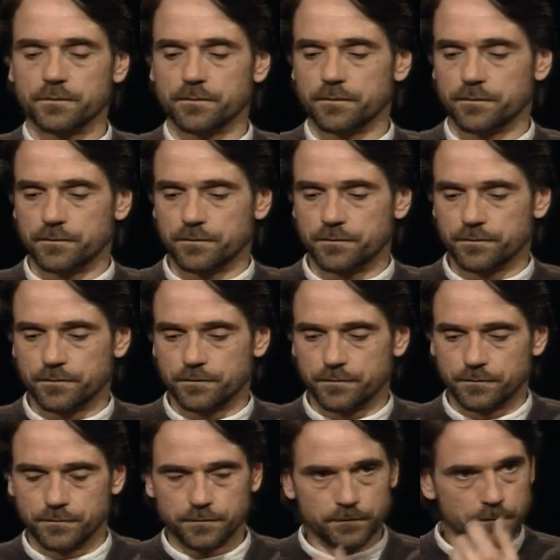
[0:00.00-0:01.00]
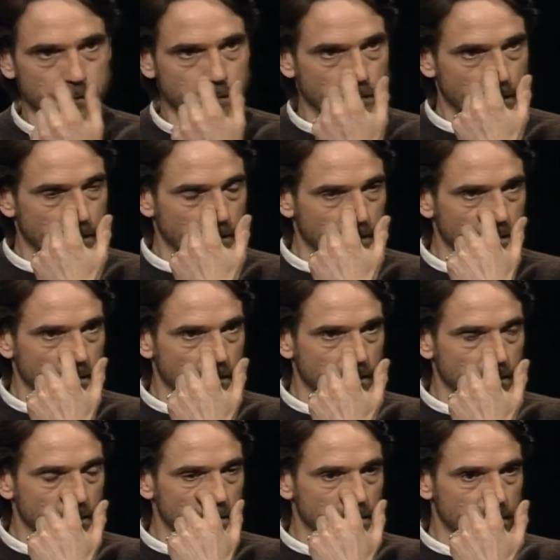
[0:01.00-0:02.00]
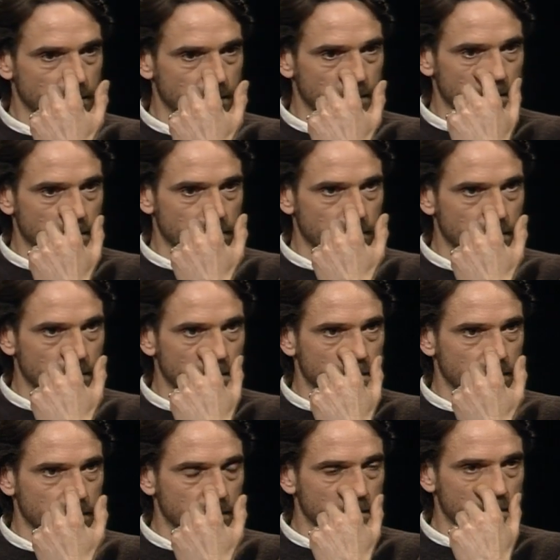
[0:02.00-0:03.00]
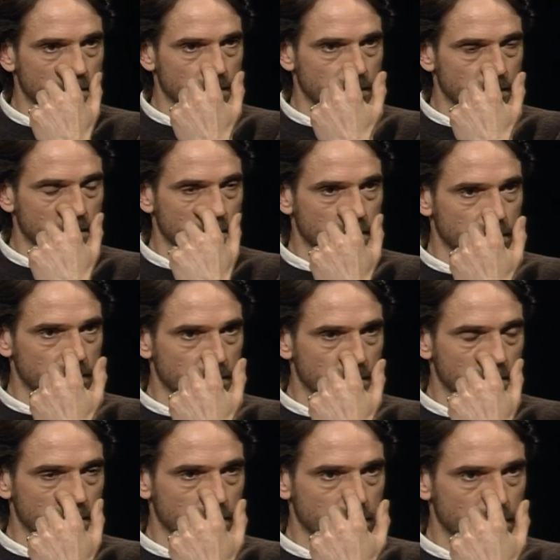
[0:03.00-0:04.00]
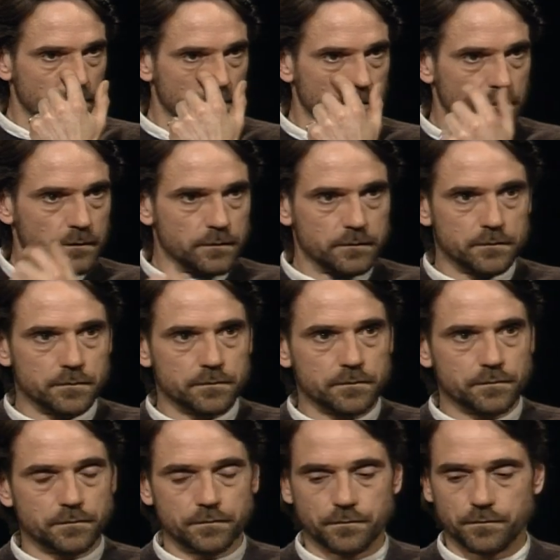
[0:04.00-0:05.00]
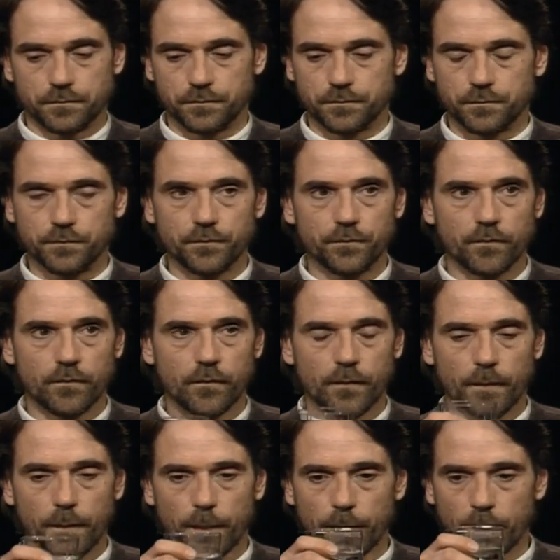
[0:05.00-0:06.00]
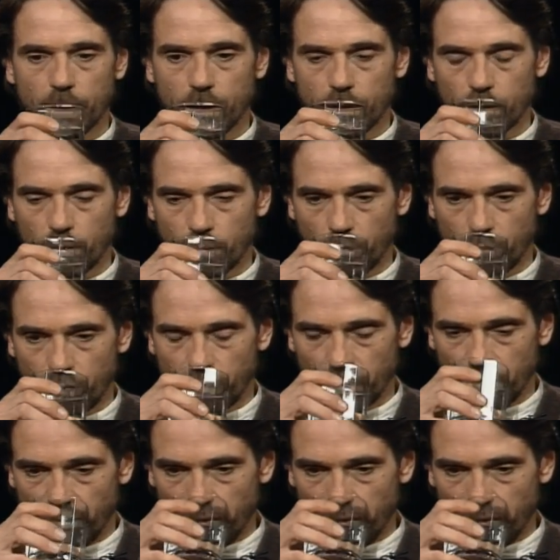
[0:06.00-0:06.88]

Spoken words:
Warren Beatty directs, Woody Allen obviously directs. I mean, is it something you want to do, that you can